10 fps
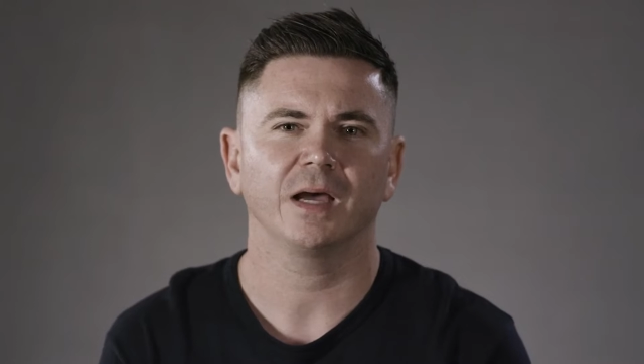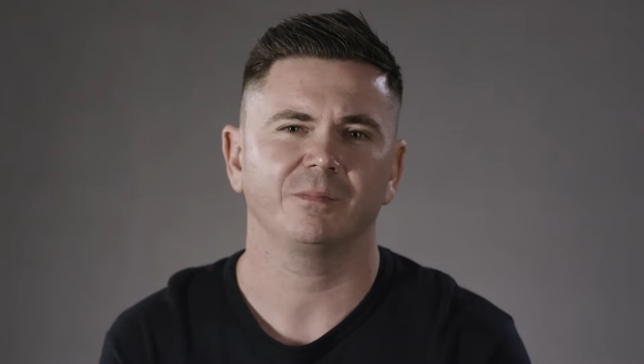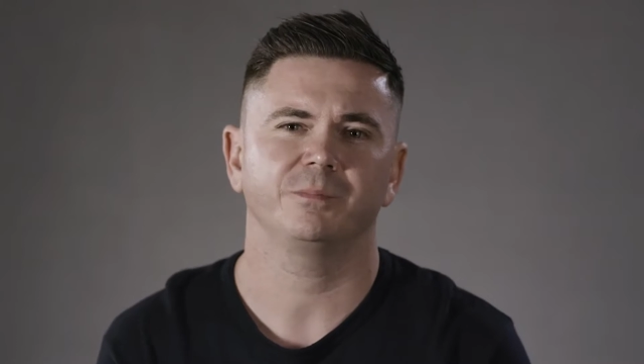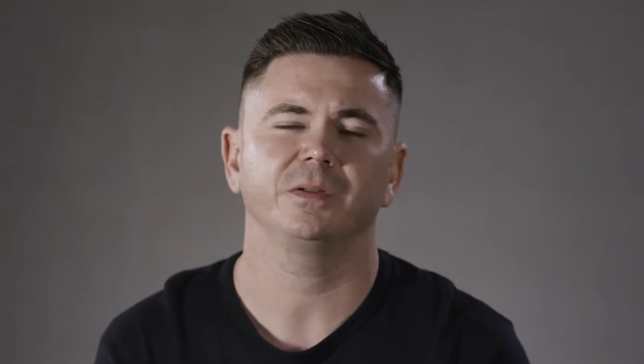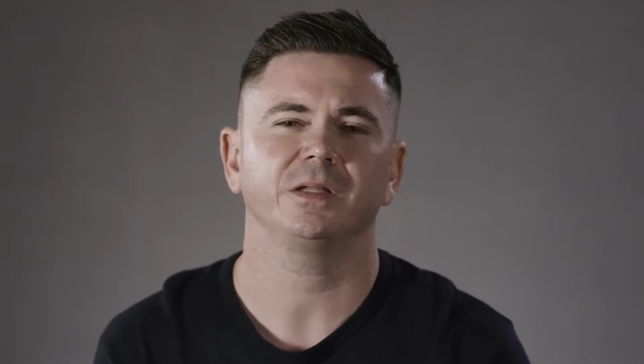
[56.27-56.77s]

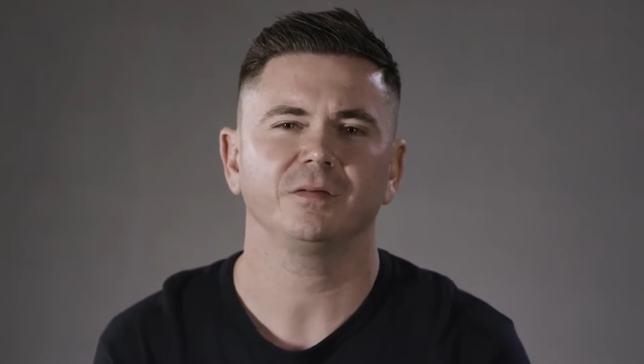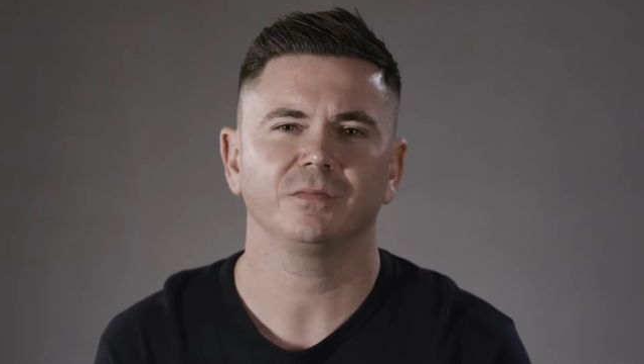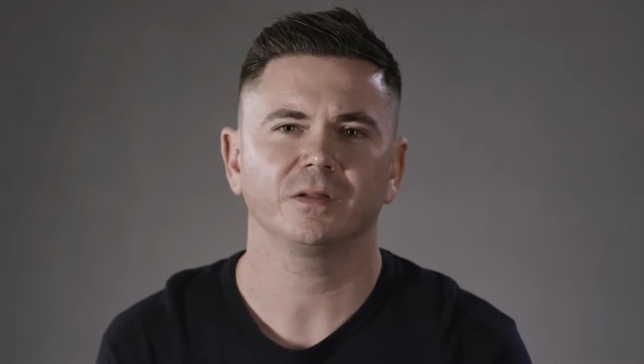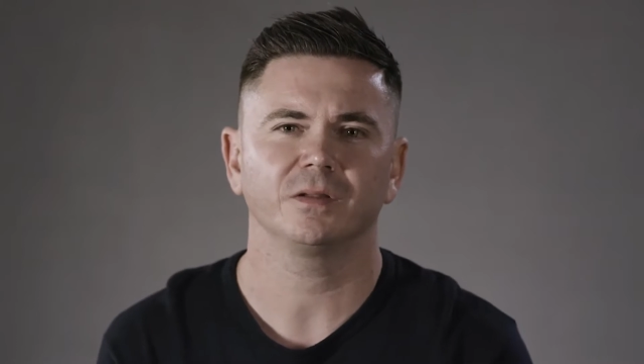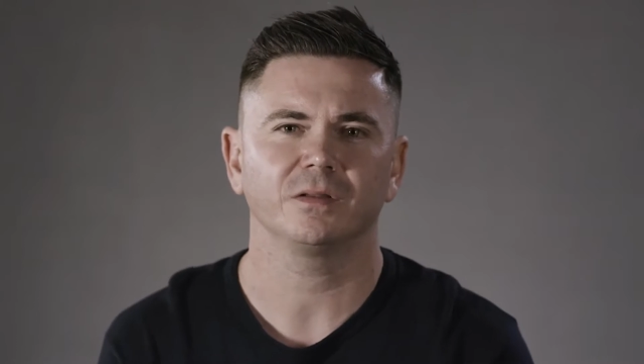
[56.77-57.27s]
I
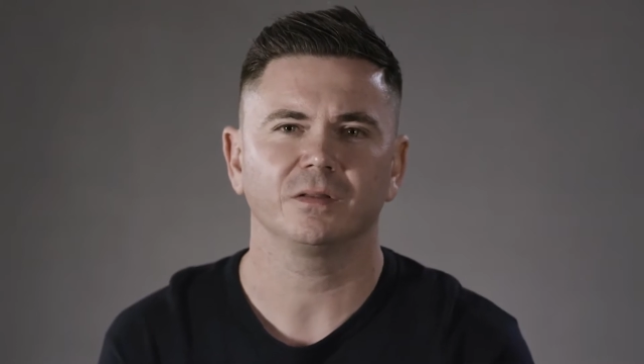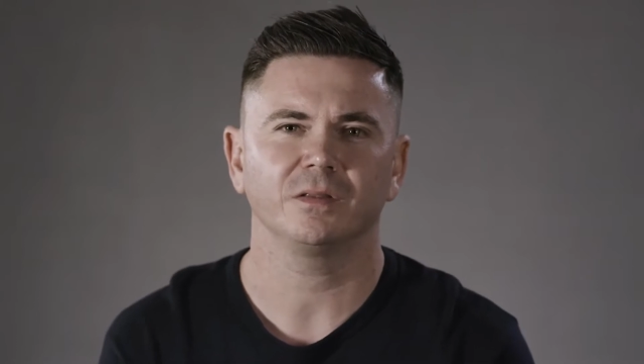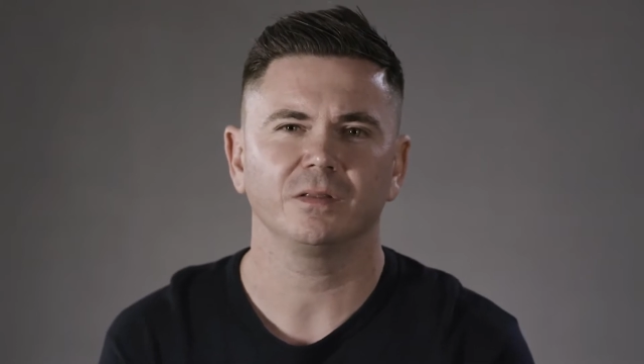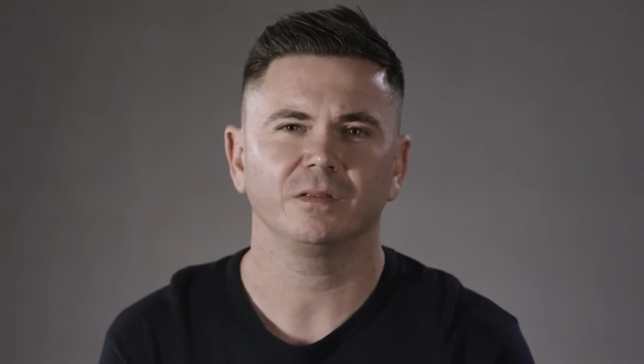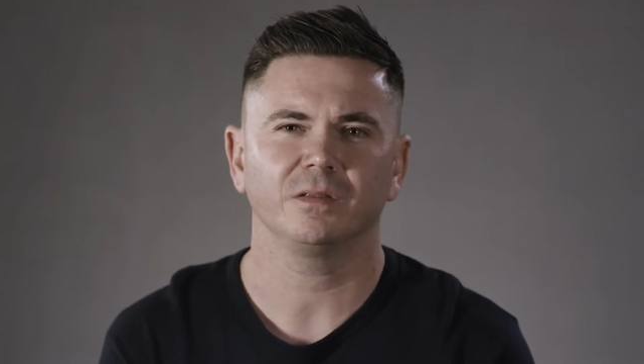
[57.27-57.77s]
believed that
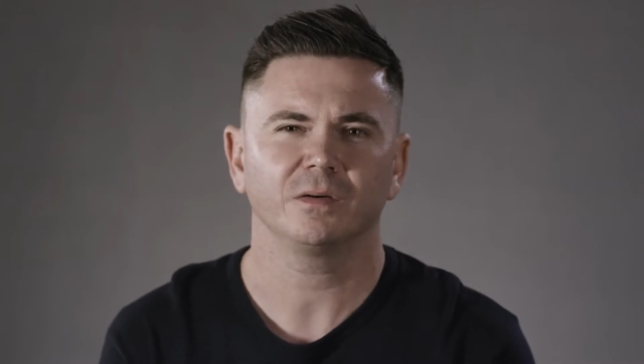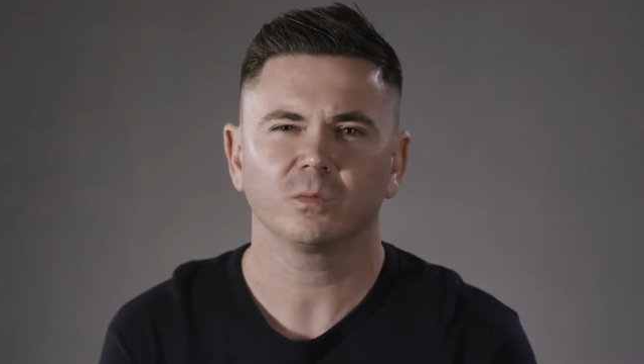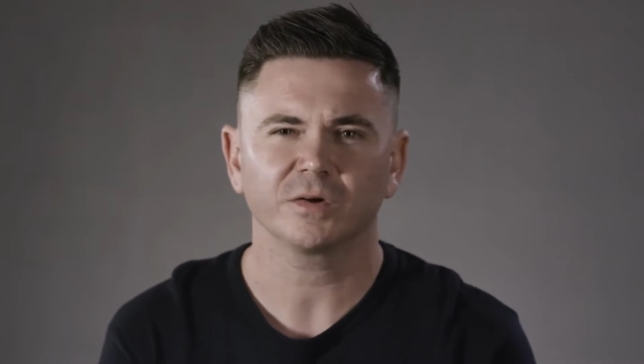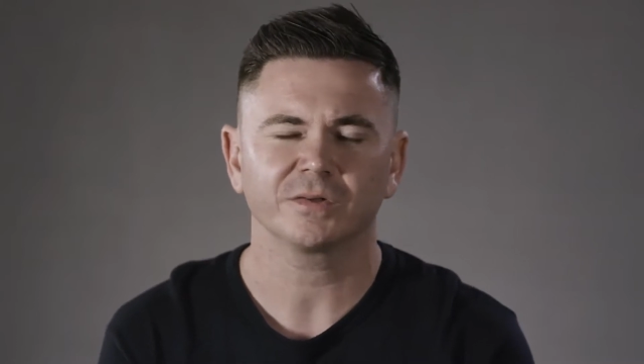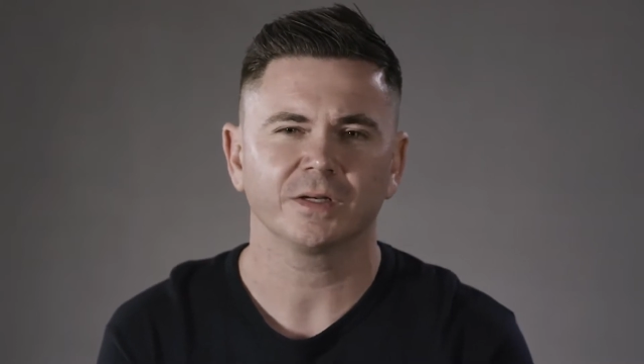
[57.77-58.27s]

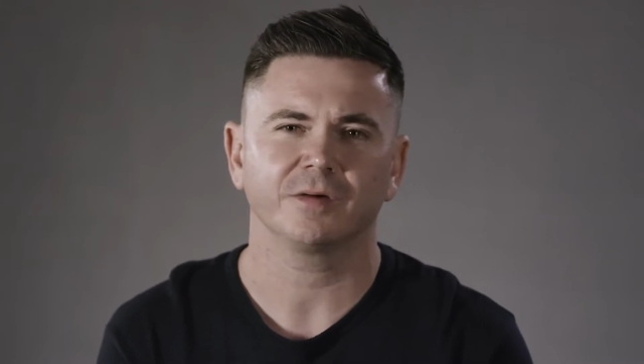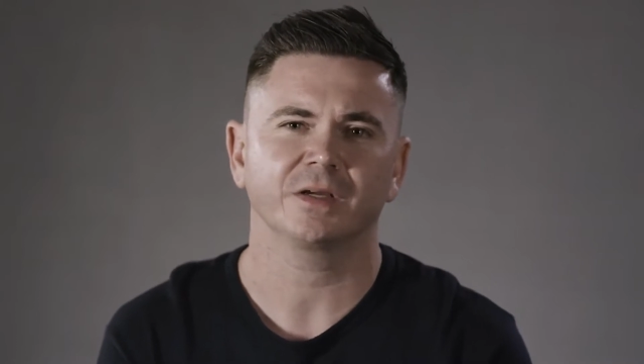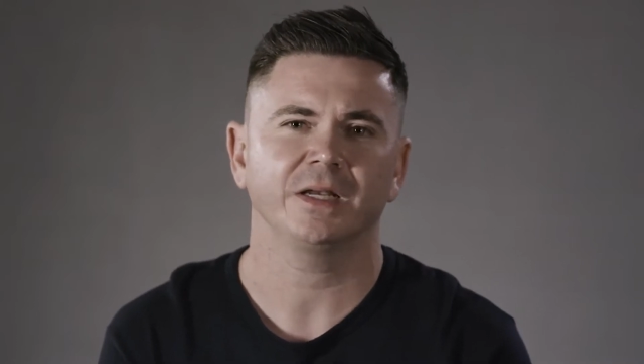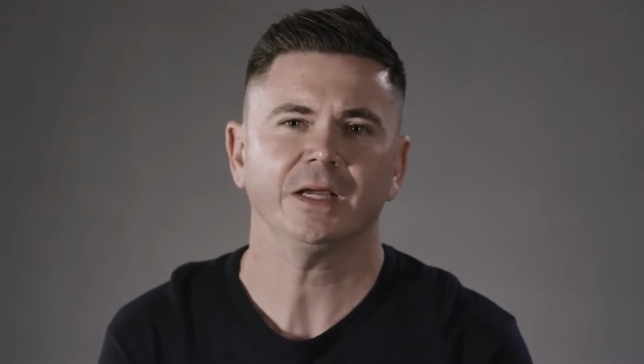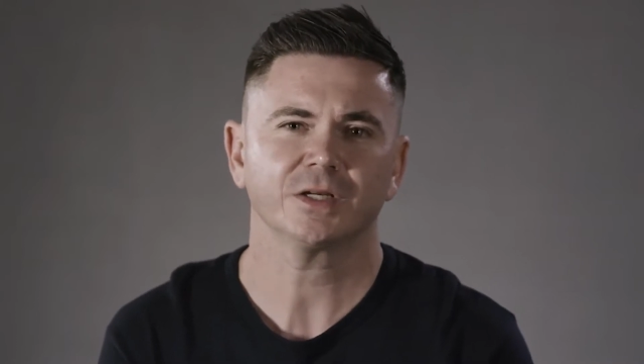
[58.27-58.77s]
there wasn't
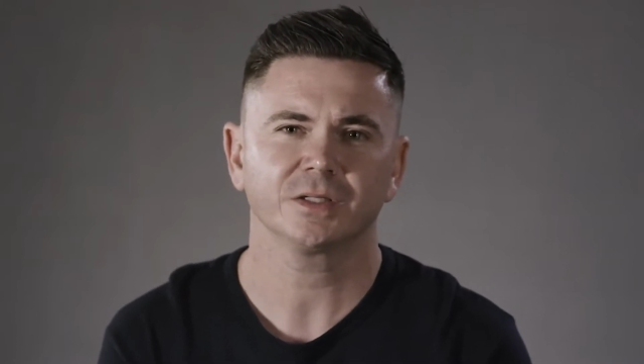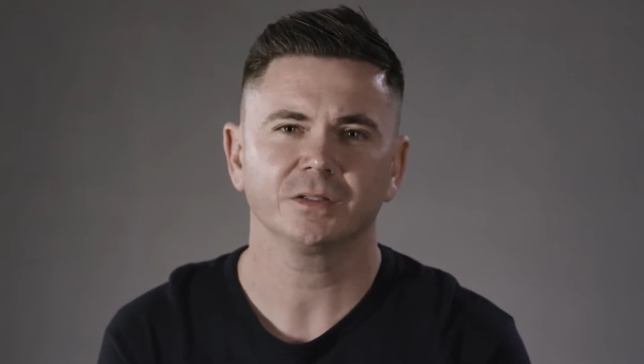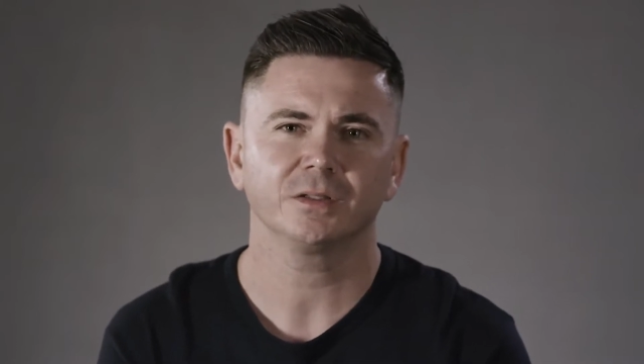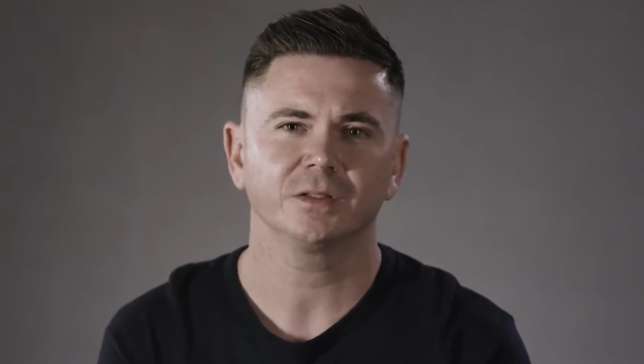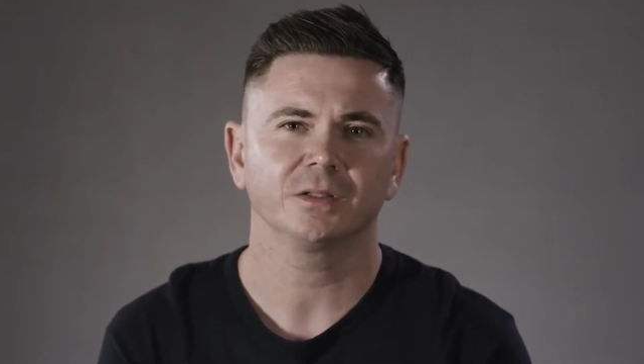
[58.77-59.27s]
enough connection.